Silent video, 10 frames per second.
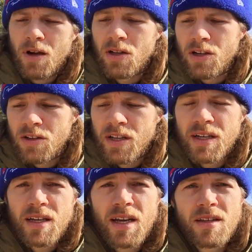clearly
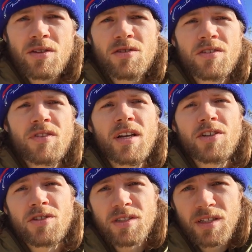indicate the use of
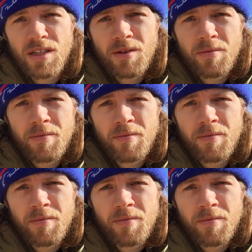electricity.